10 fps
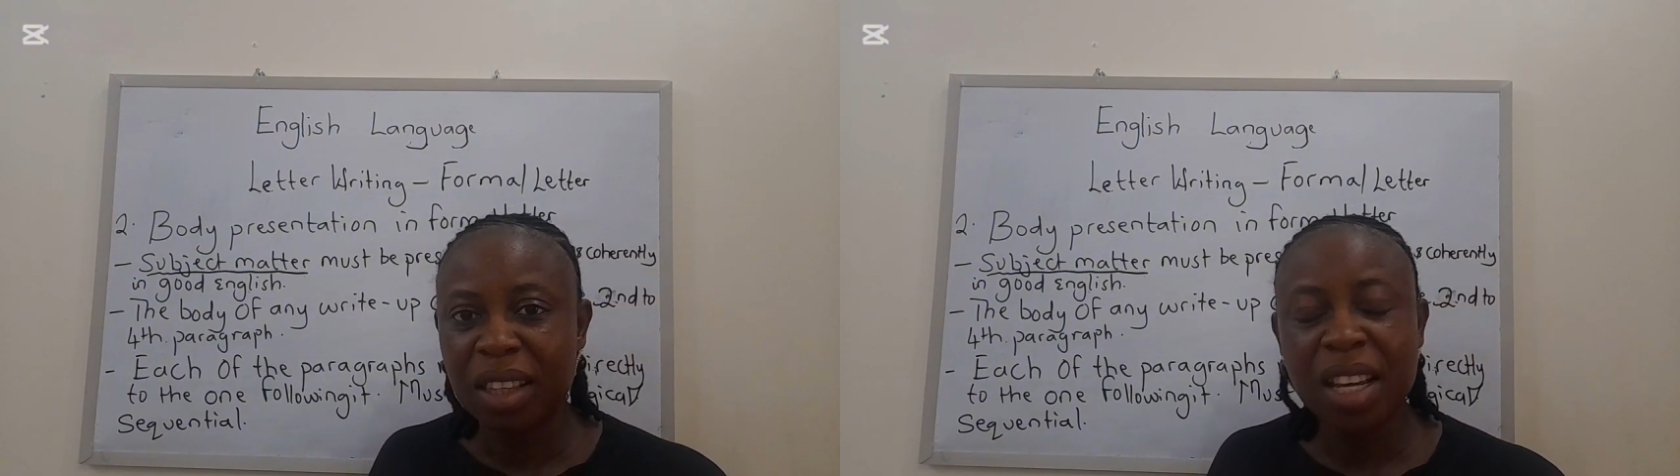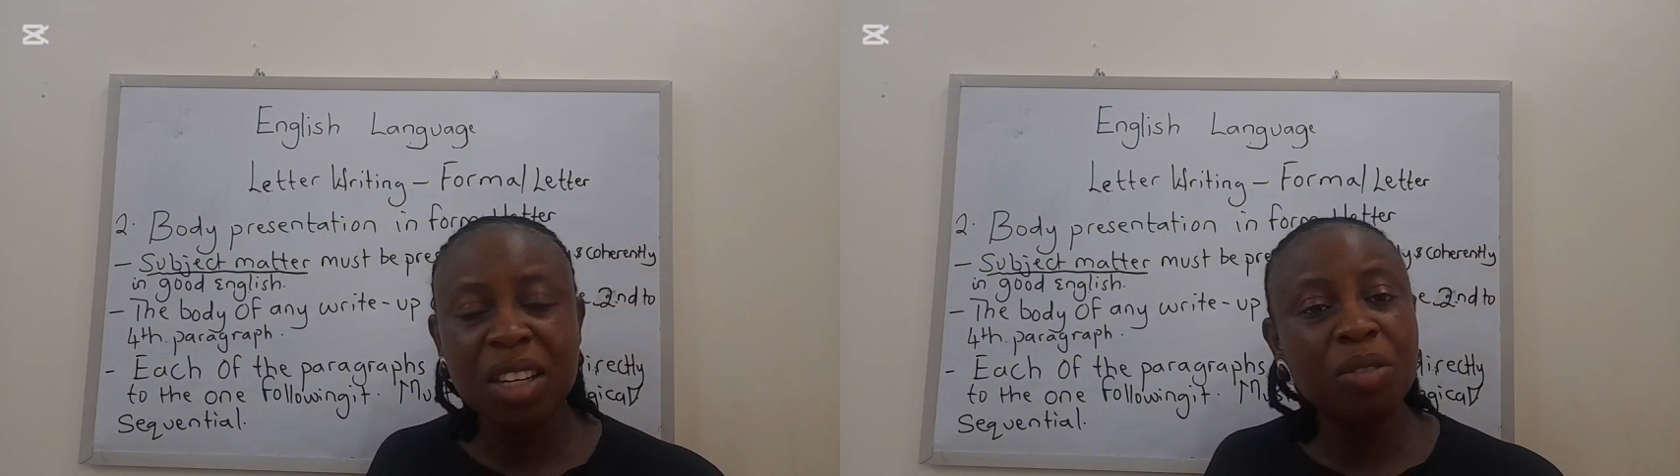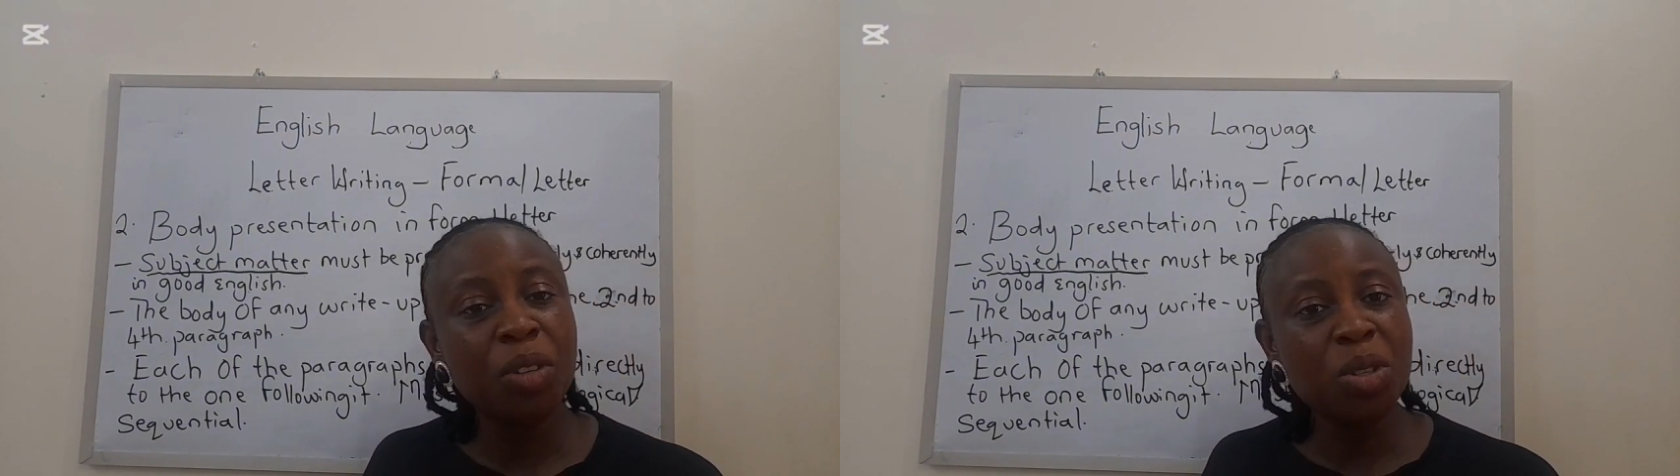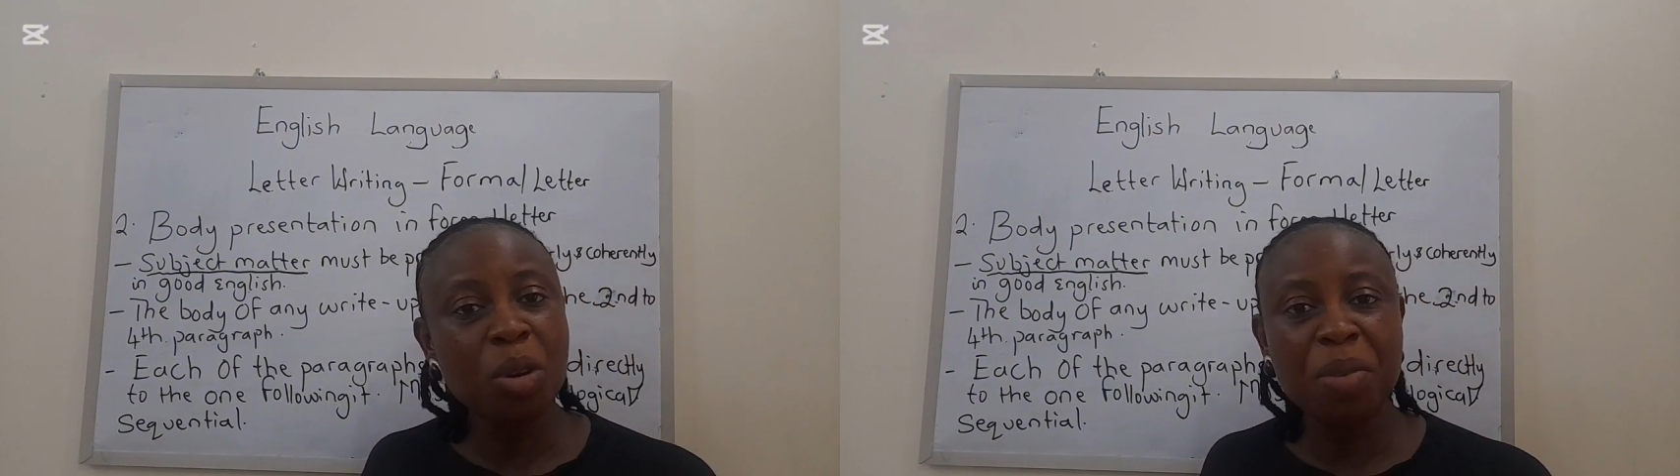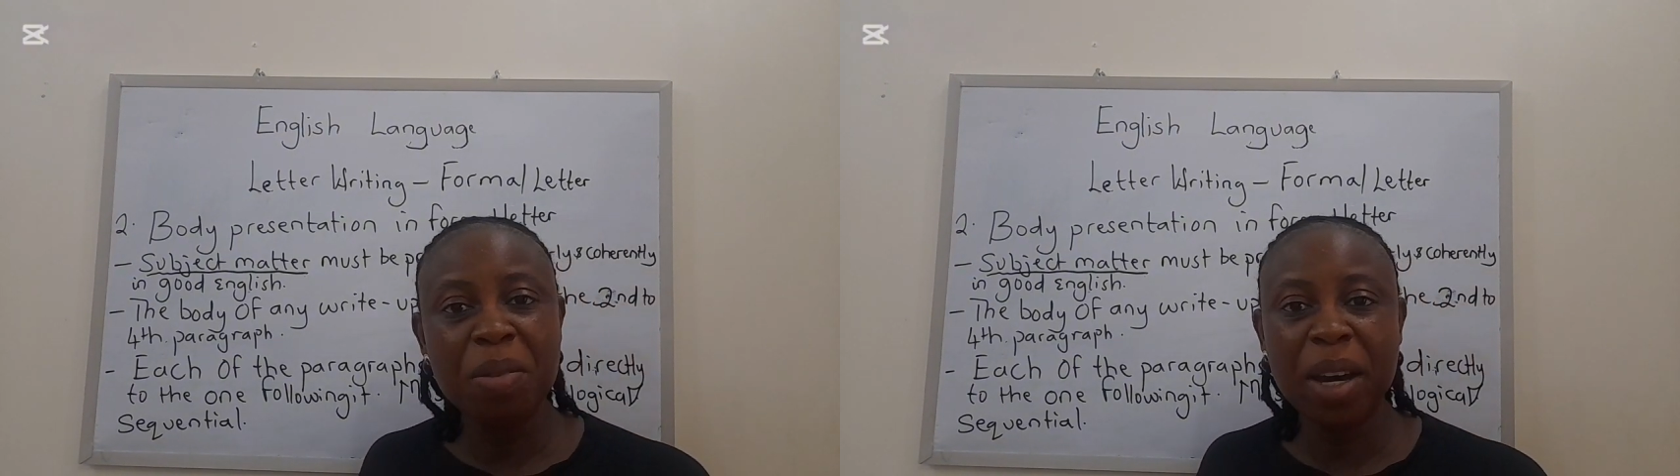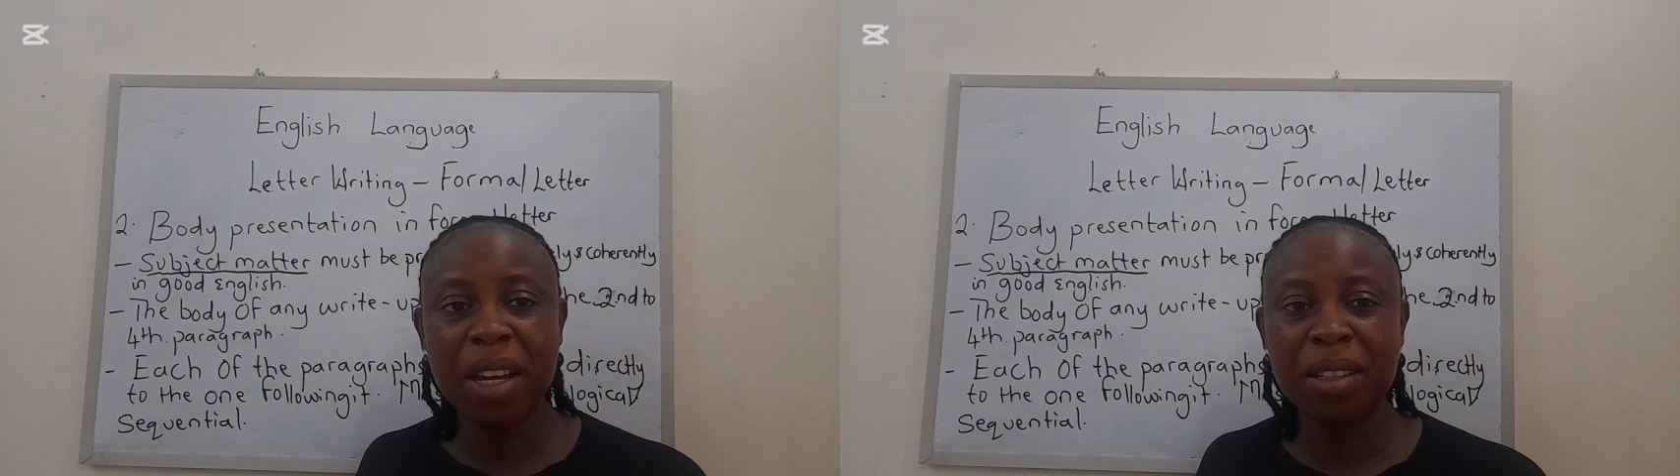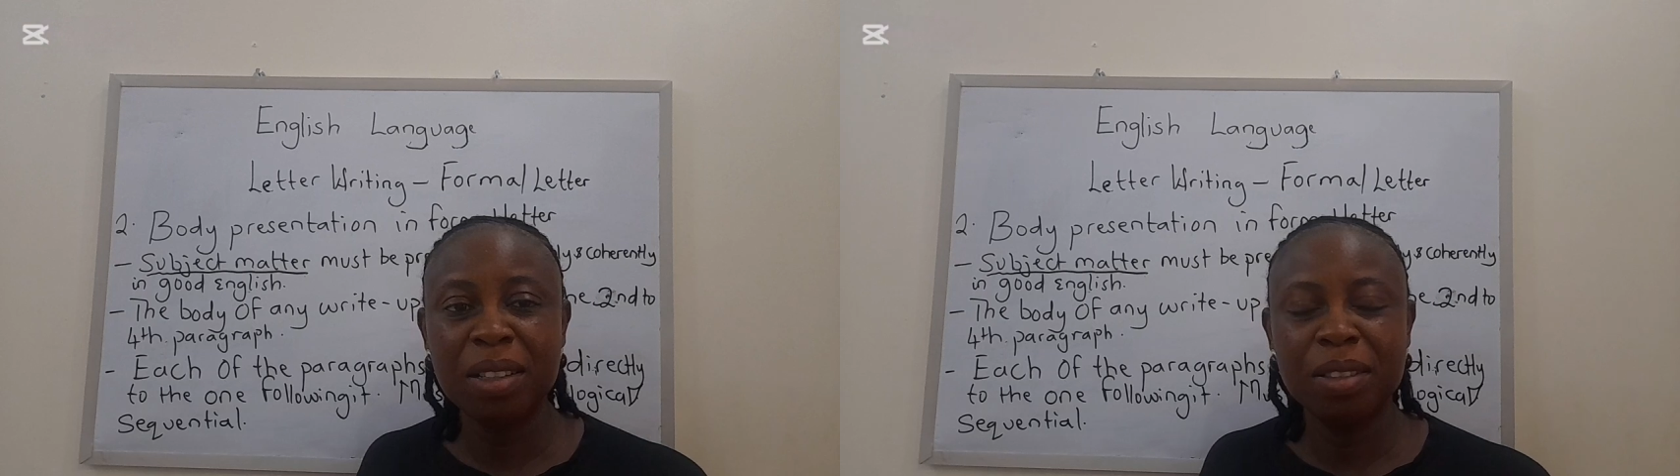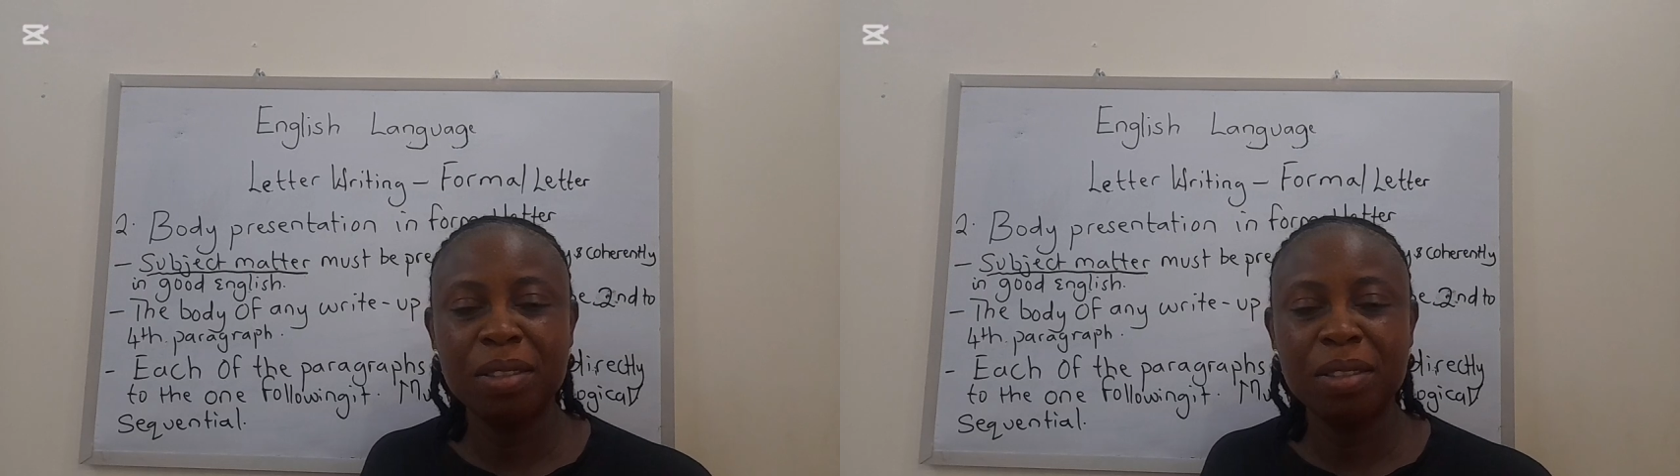Thank you for stopping by